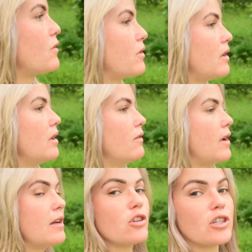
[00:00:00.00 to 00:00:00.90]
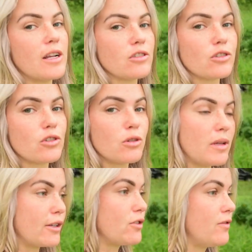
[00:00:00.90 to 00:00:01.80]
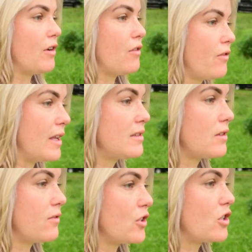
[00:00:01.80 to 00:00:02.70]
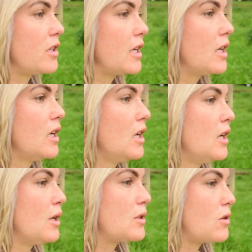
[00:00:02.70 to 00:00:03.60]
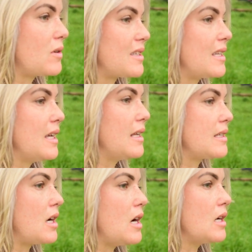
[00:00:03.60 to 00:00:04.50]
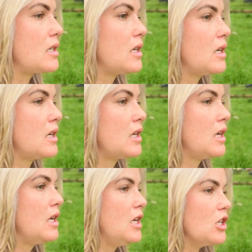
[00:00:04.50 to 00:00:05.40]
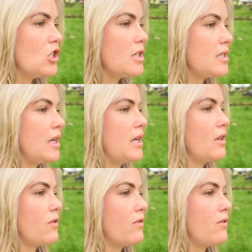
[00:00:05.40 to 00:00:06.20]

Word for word: for the energizer to electrify the fence efficiently, so it doesn't hit as hot when she's standing at the